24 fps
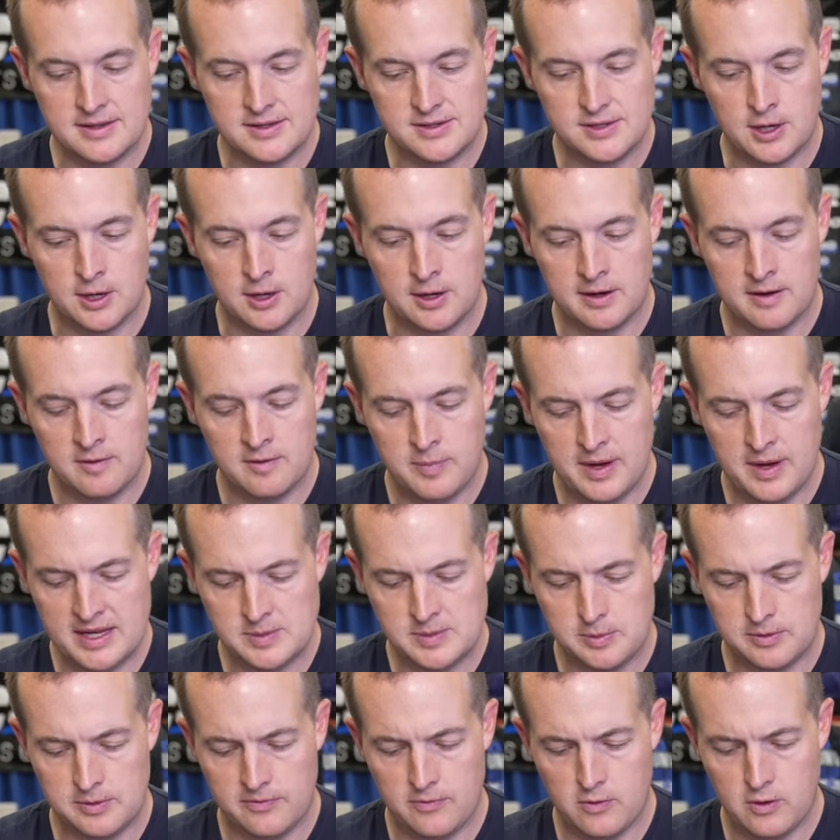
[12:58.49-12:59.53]
insert of okay. best
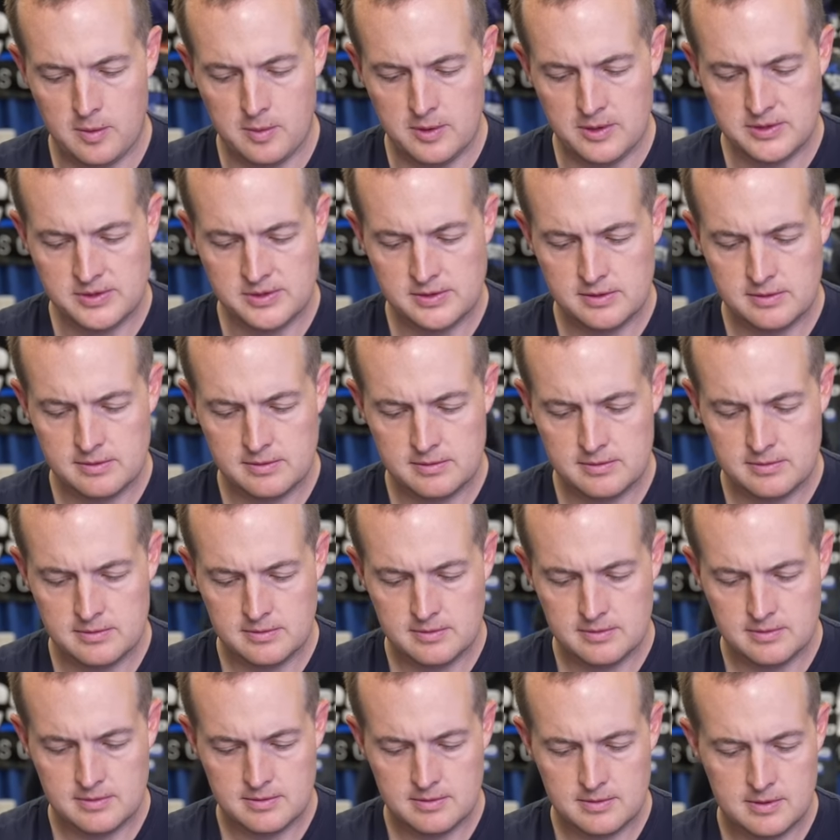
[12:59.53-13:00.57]
performers.
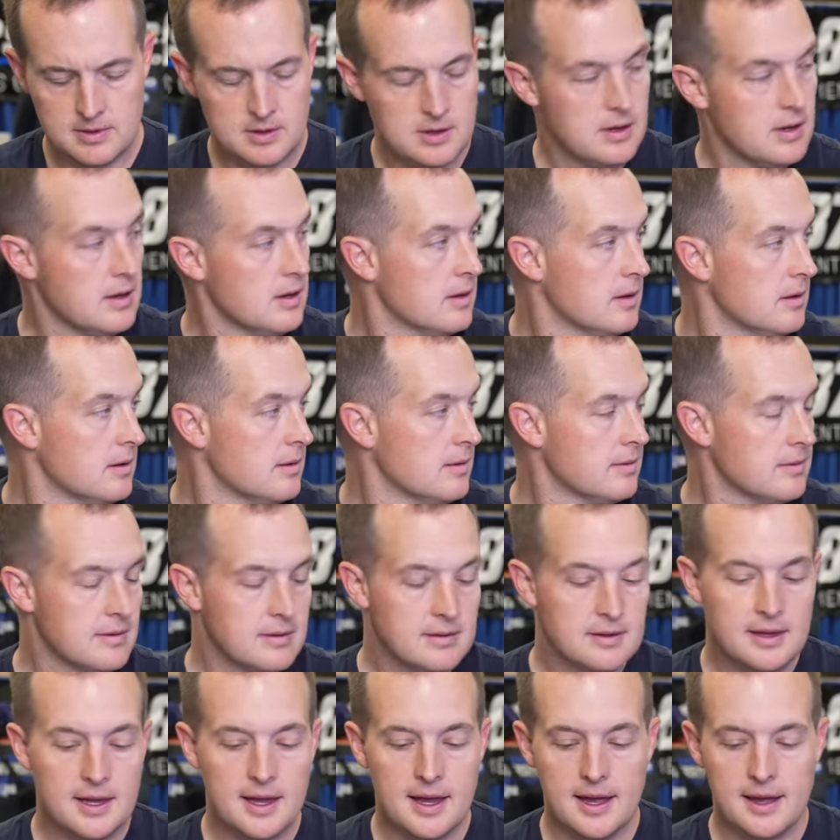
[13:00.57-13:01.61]
It's a nice looking card.
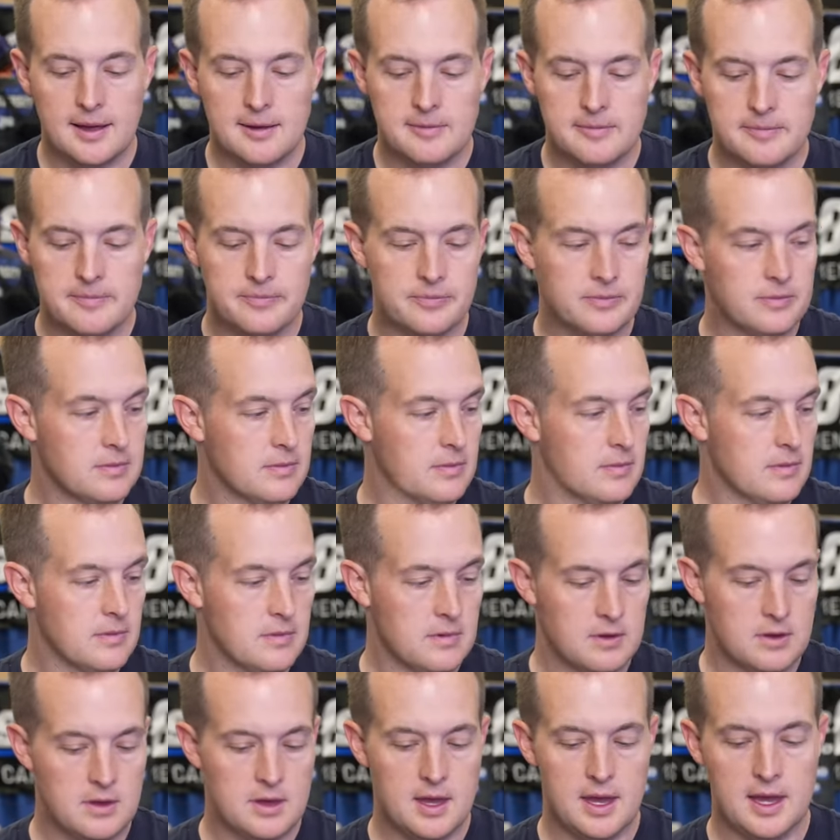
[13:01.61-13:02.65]
Yeah. I like that.
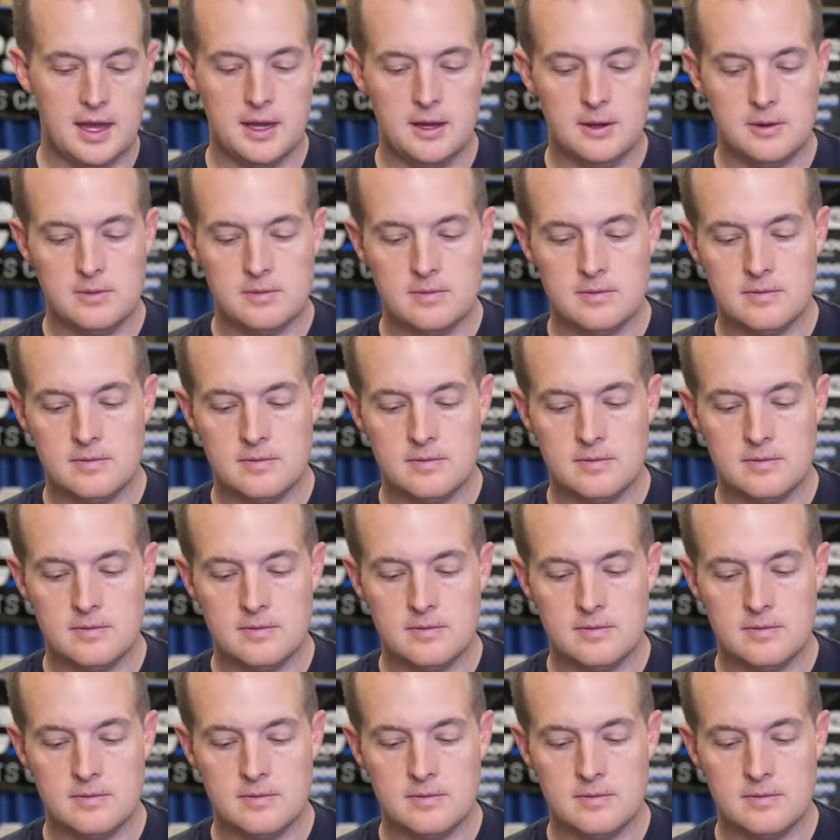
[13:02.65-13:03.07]
Thank you.